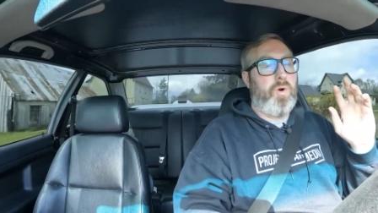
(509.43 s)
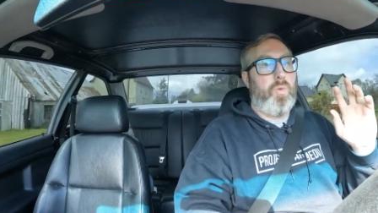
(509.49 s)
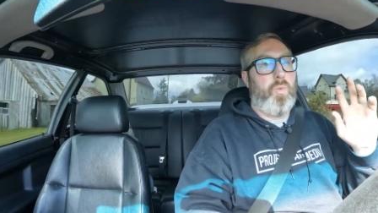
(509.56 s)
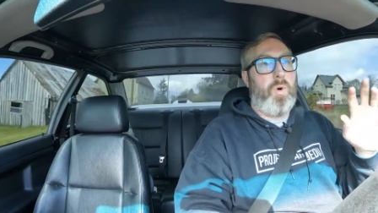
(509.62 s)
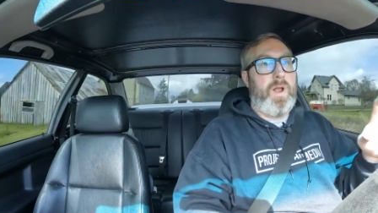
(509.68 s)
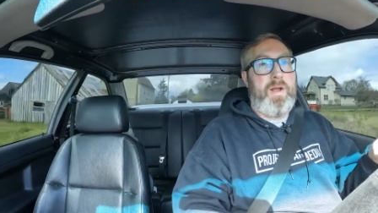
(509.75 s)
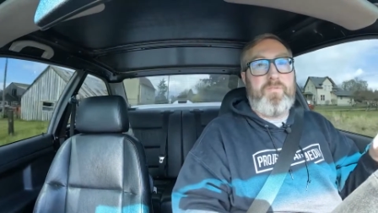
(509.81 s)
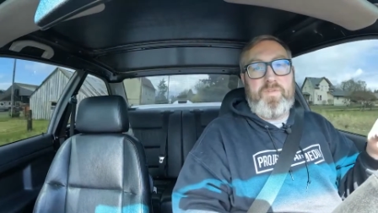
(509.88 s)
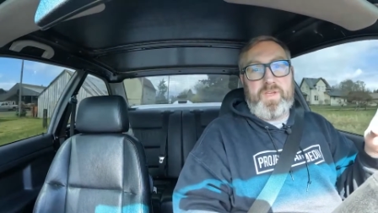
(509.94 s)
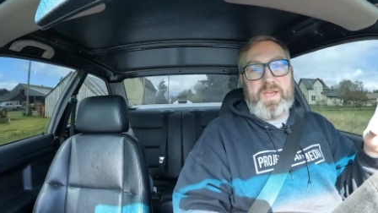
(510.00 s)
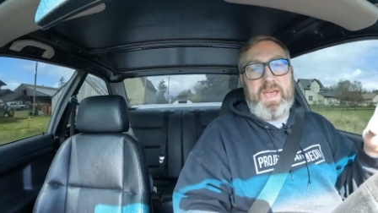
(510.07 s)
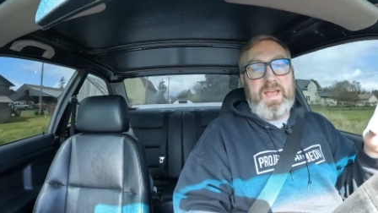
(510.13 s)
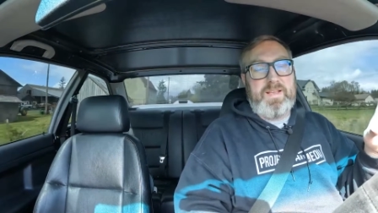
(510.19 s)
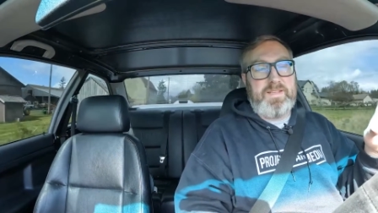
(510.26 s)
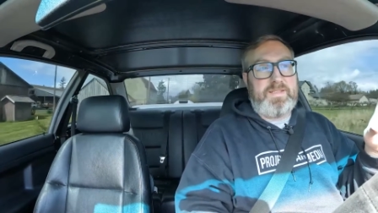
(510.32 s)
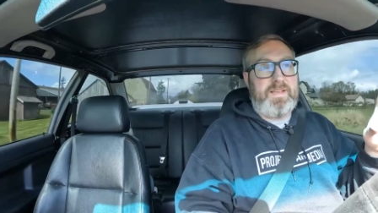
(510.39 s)
whatever the
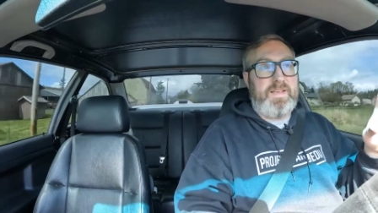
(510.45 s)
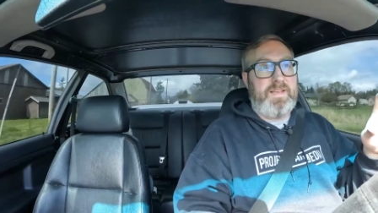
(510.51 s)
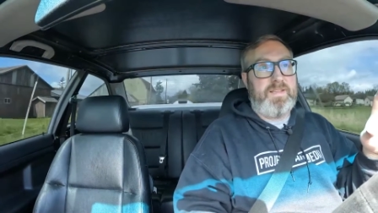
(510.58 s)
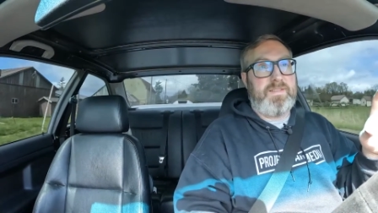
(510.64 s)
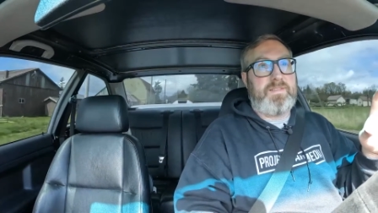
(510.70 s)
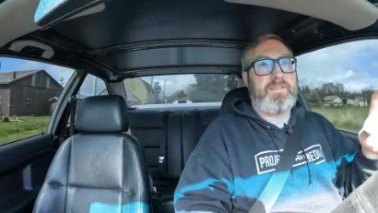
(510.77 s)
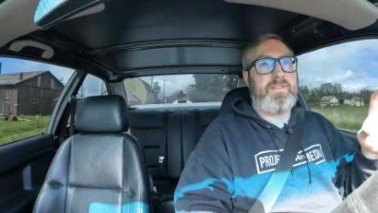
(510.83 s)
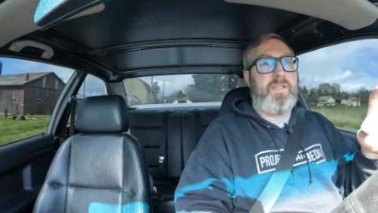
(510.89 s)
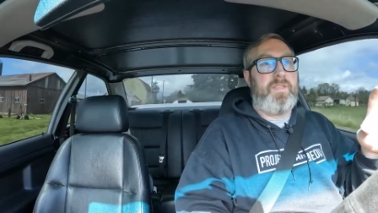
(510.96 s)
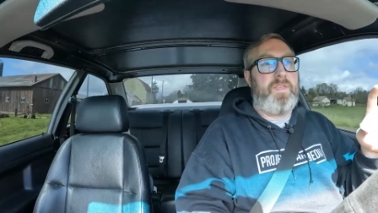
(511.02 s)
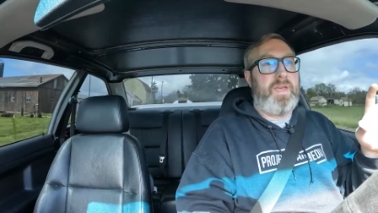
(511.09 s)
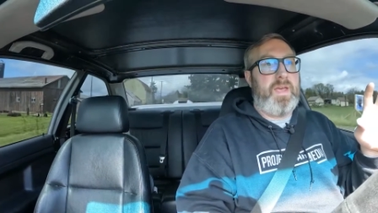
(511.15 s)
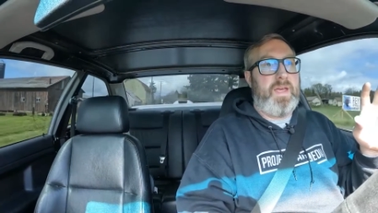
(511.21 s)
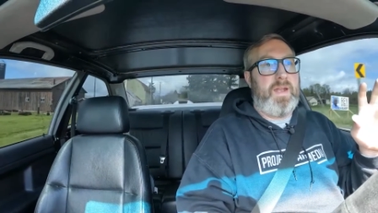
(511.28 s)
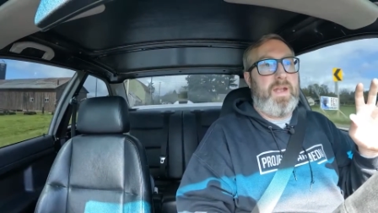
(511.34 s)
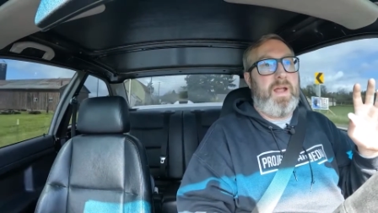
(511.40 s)
case is,
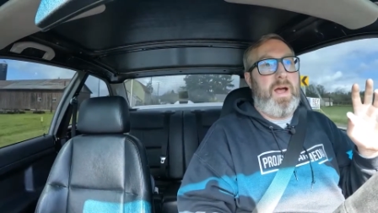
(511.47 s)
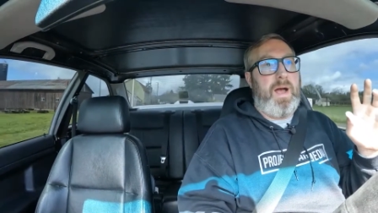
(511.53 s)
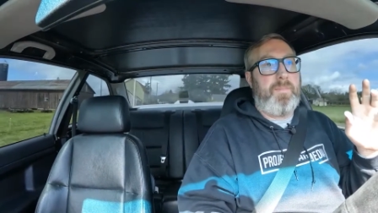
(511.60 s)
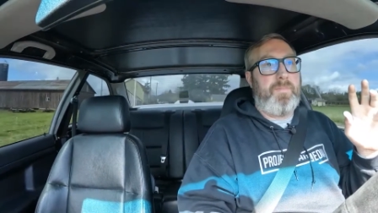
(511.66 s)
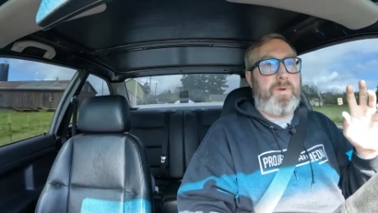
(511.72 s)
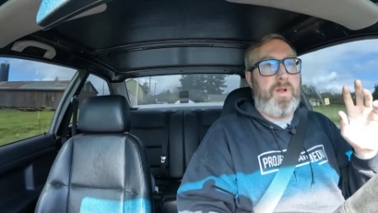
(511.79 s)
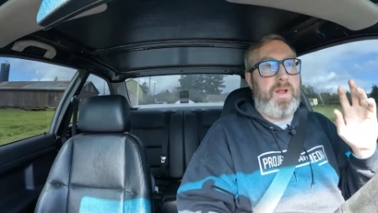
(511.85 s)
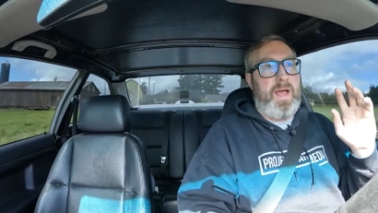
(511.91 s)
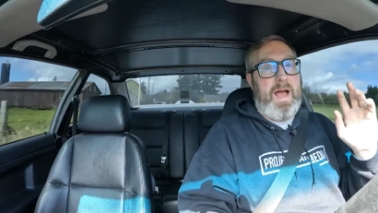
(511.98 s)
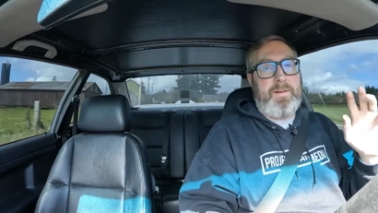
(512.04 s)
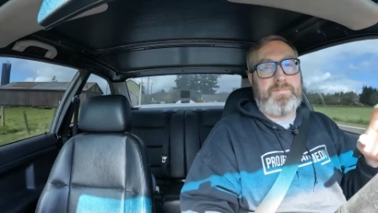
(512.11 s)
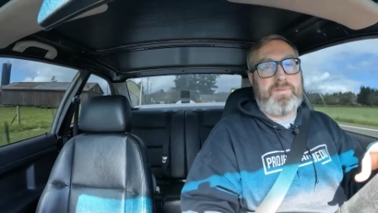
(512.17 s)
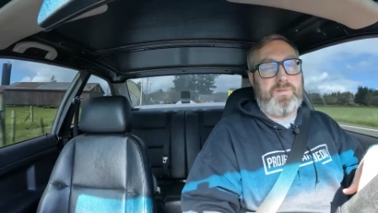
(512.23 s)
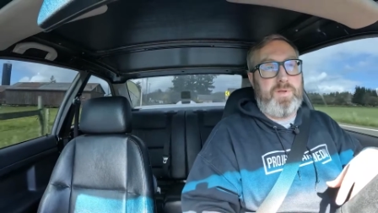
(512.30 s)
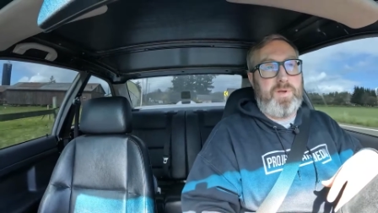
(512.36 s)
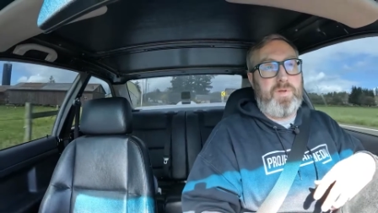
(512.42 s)
then I'm gonna
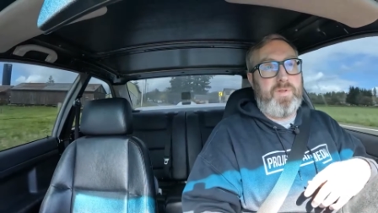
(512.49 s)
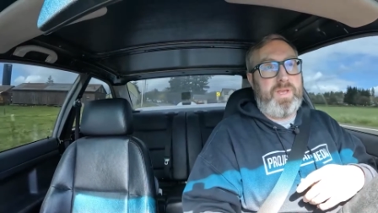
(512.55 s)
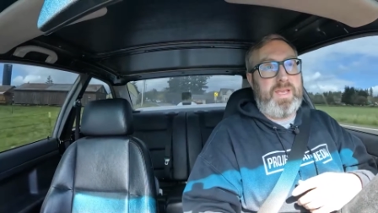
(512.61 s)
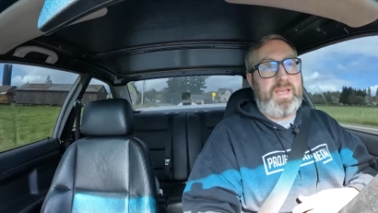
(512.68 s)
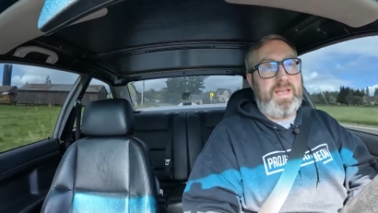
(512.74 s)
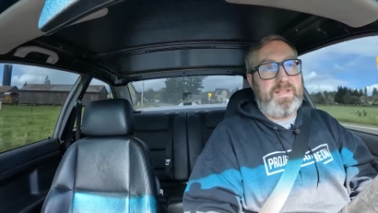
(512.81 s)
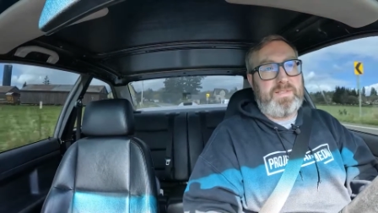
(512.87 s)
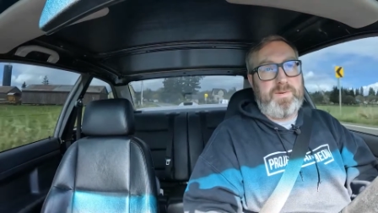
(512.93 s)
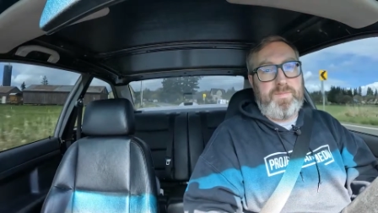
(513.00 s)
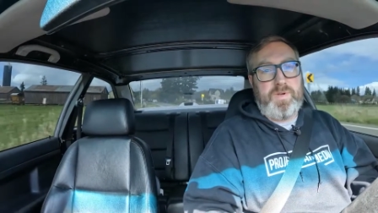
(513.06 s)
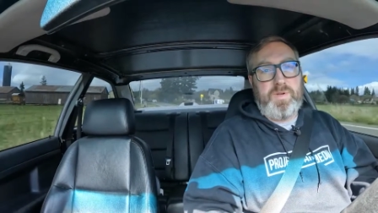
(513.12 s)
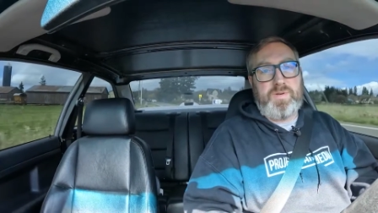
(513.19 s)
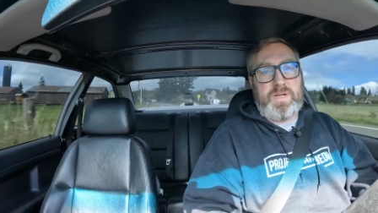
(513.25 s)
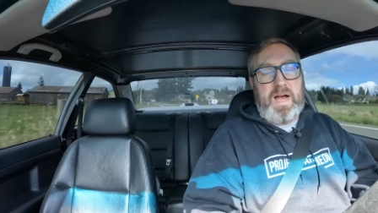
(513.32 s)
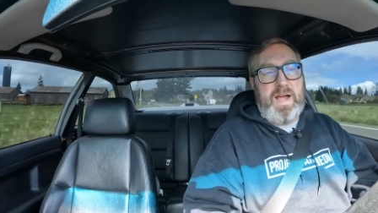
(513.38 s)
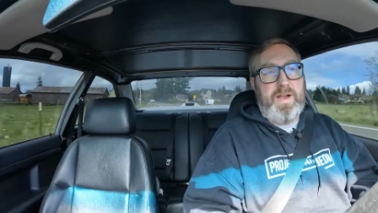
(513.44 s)
absolutely get some new
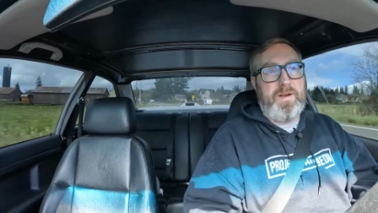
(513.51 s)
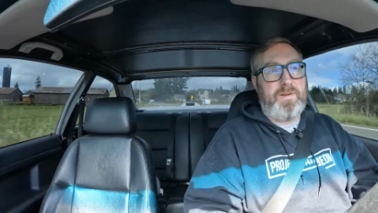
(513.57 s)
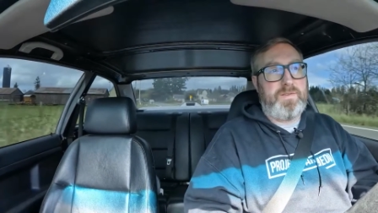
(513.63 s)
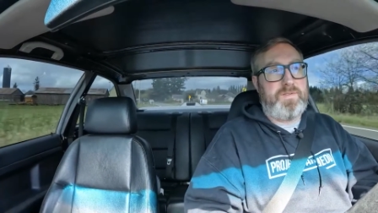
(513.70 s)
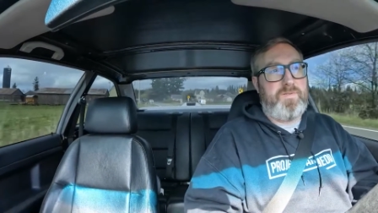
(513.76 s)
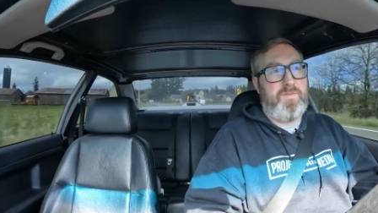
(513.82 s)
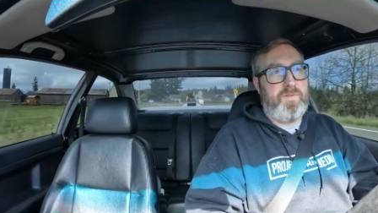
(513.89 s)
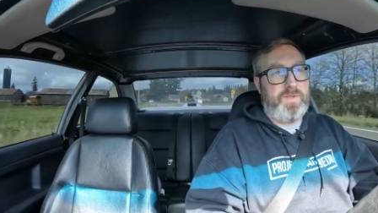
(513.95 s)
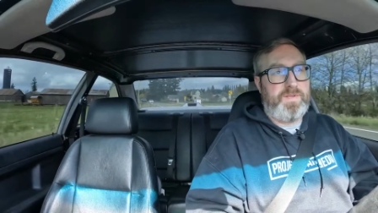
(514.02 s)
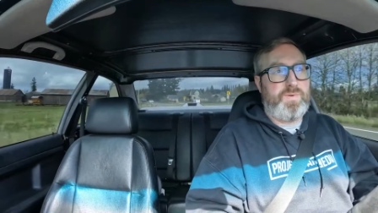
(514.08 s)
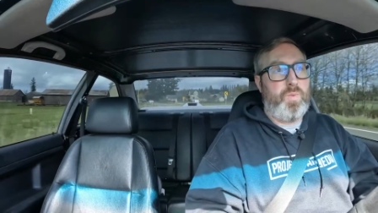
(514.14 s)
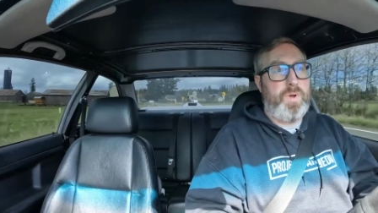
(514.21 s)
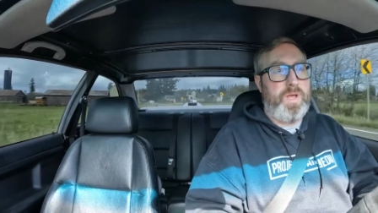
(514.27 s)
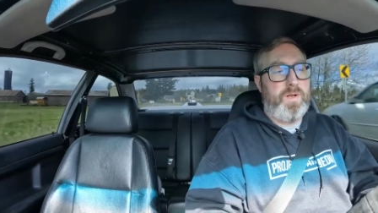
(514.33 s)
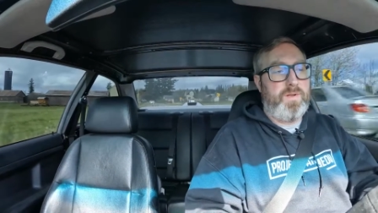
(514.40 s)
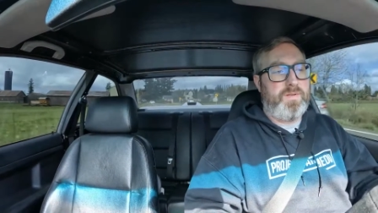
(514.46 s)
tires for these
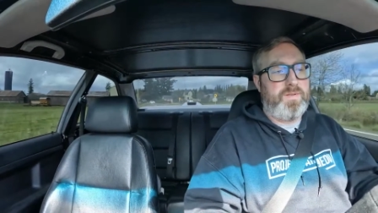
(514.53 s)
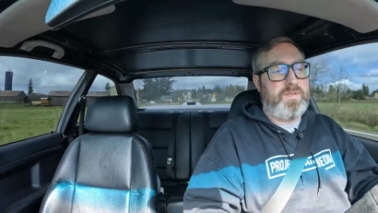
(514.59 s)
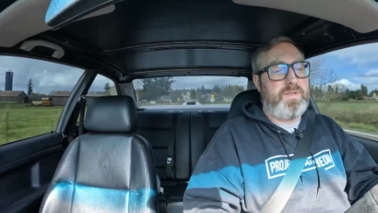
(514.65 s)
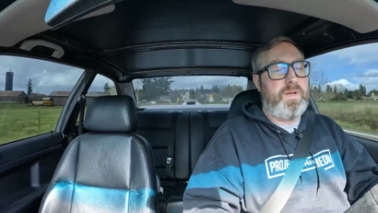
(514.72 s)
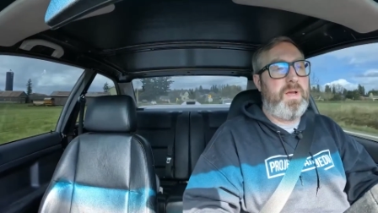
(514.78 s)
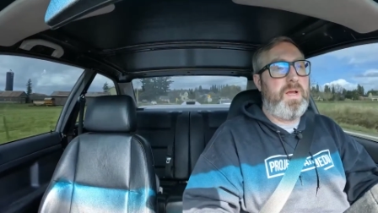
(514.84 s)
wheels.